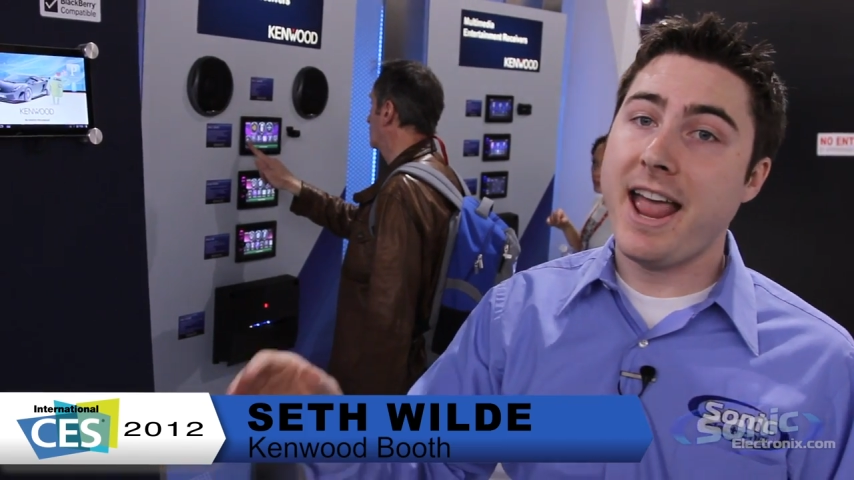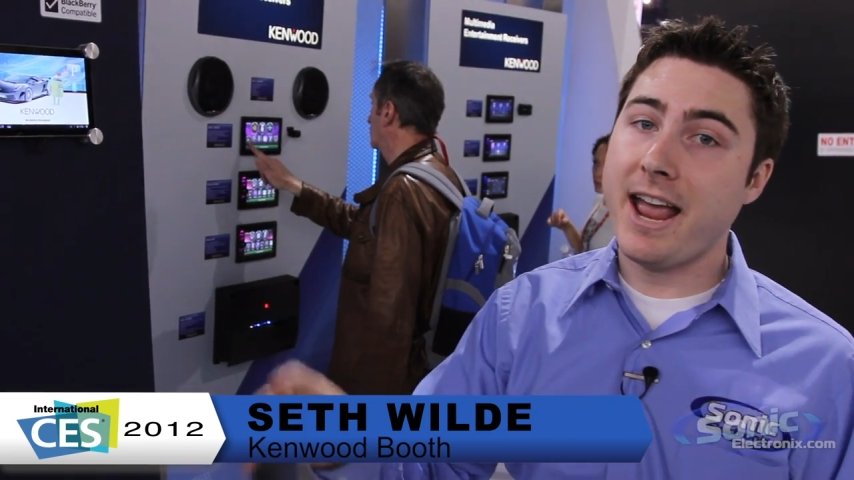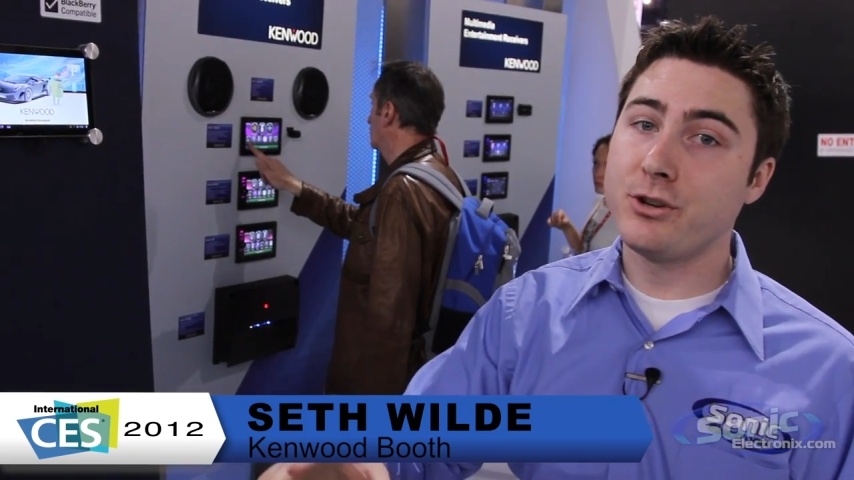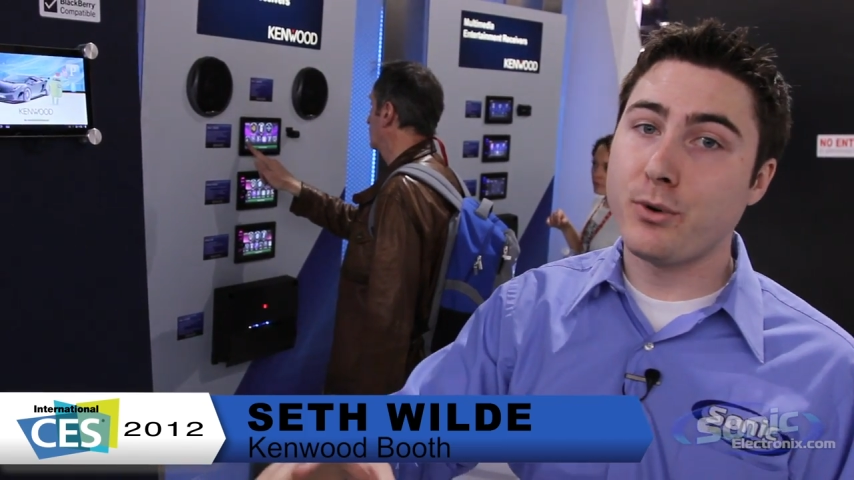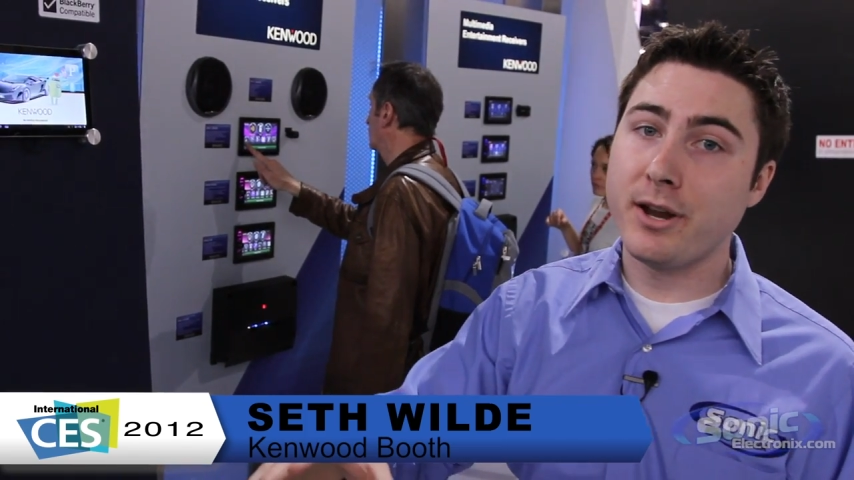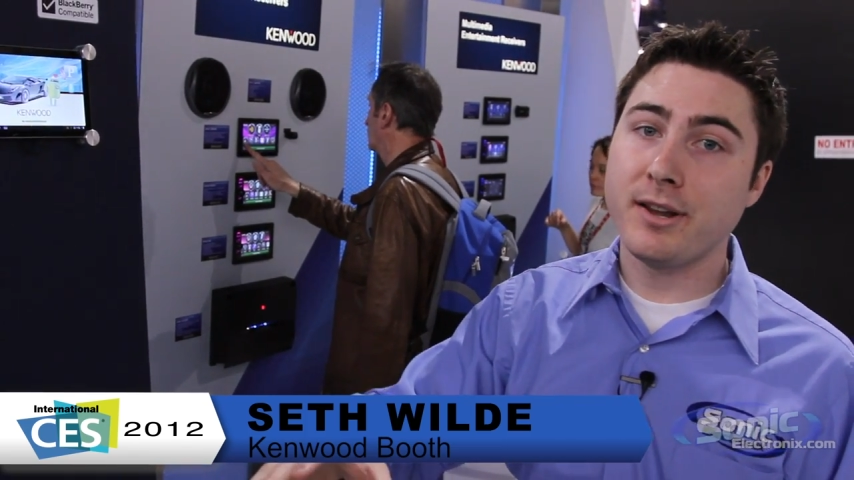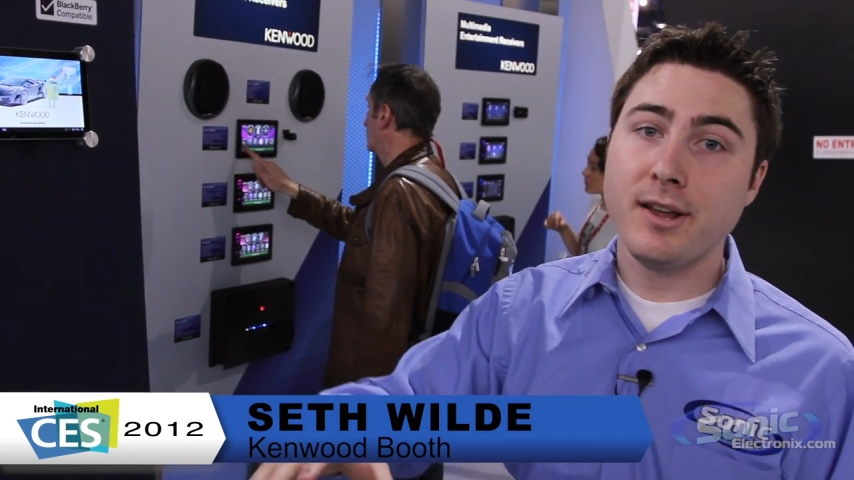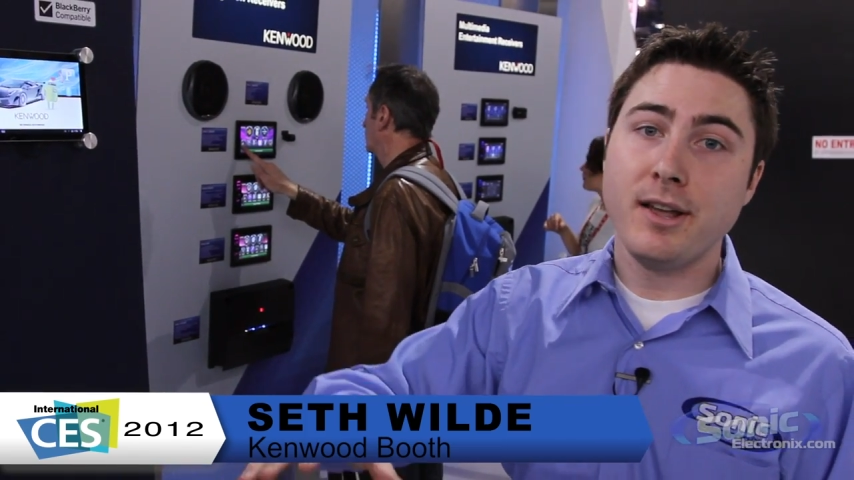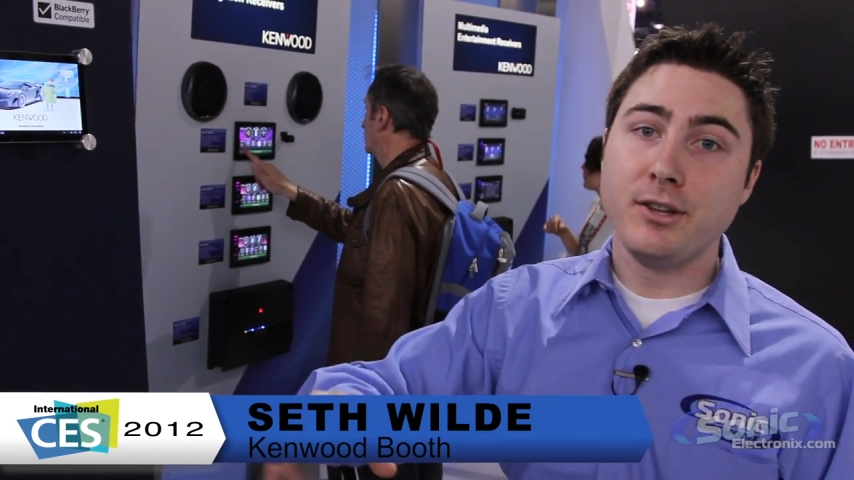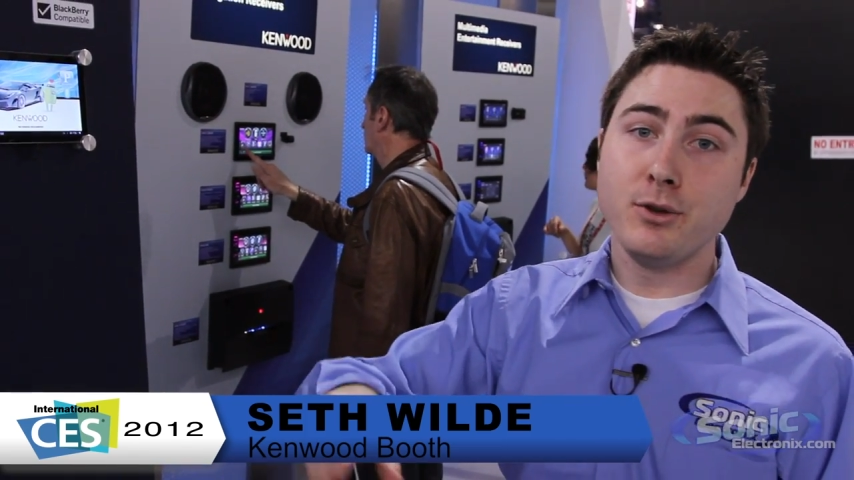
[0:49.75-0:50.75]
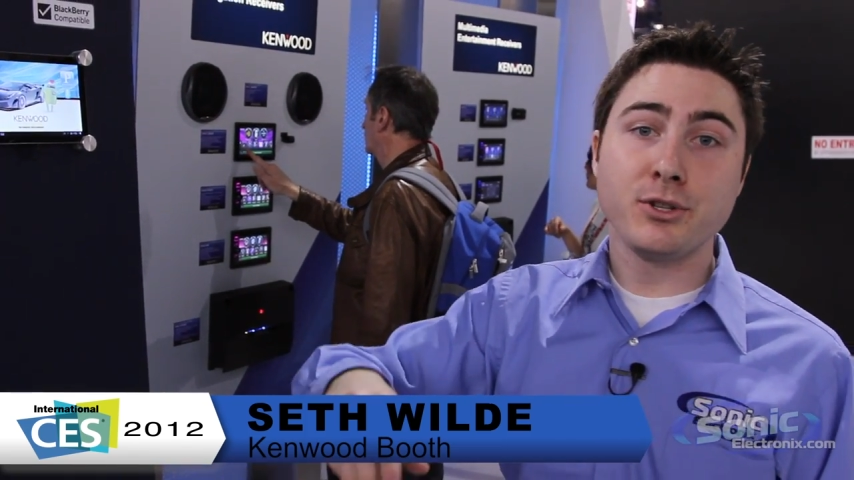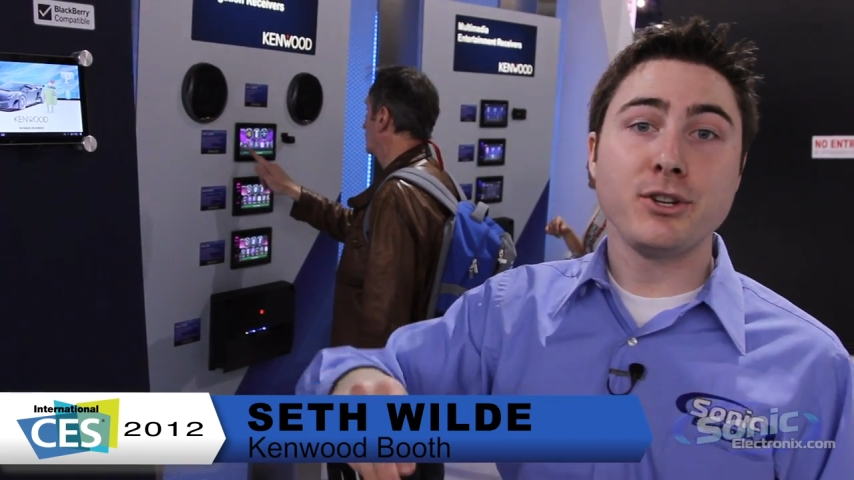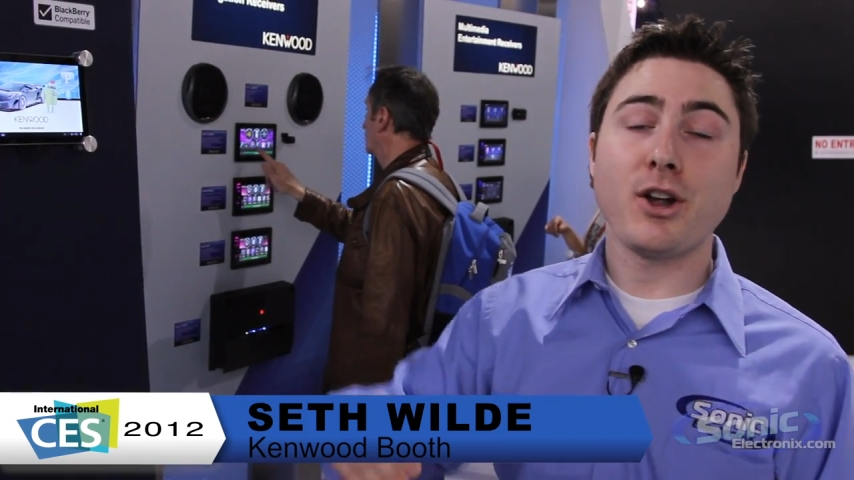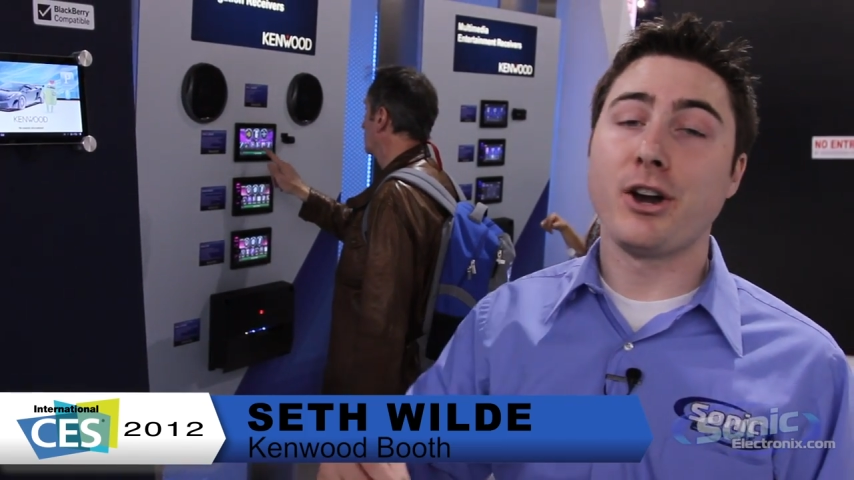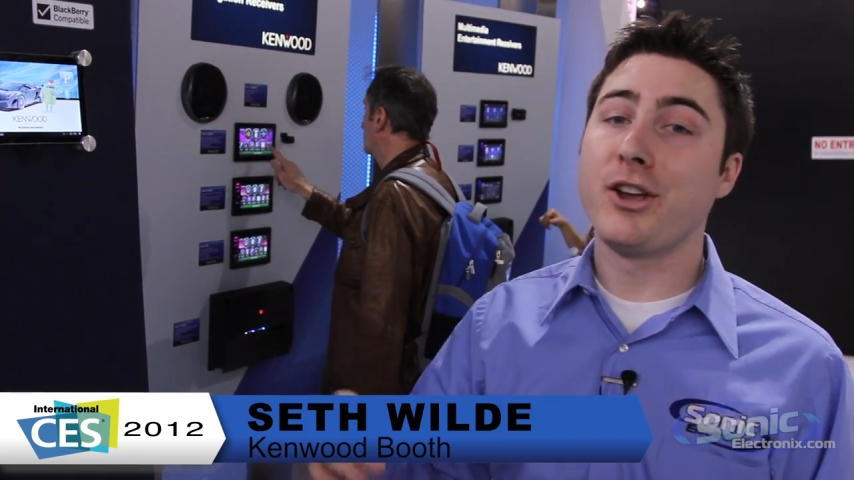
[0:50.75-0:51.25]
Android
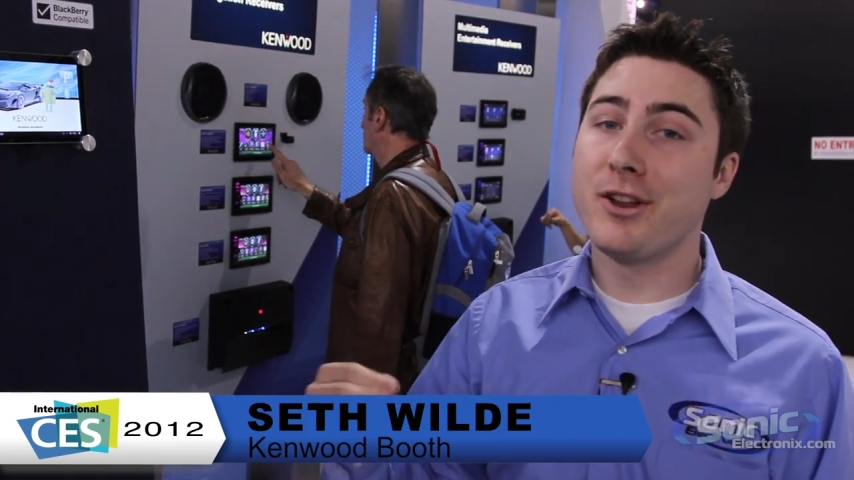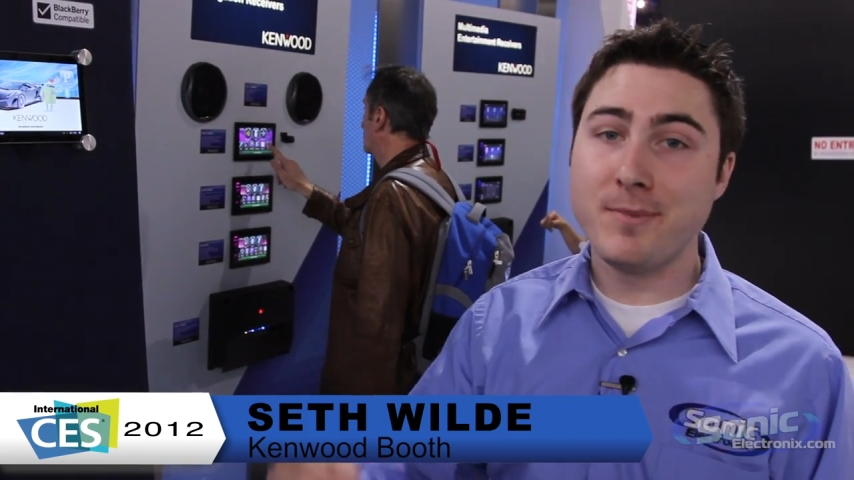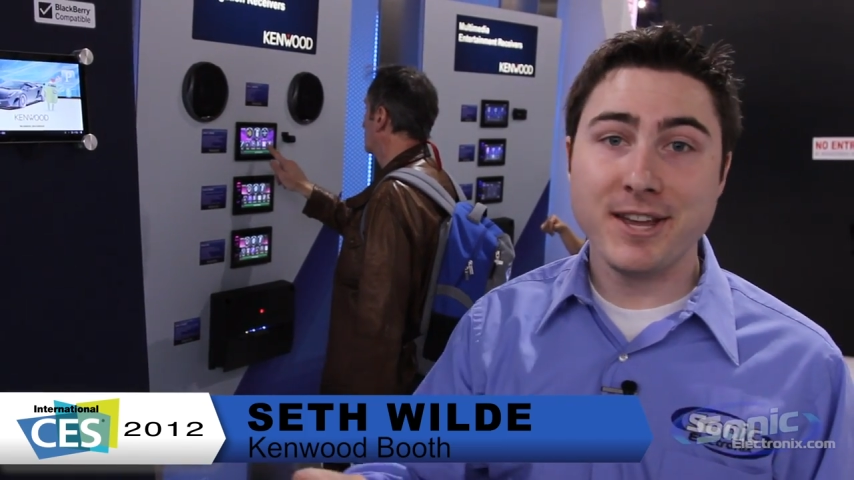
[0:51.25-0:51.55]
users are gonna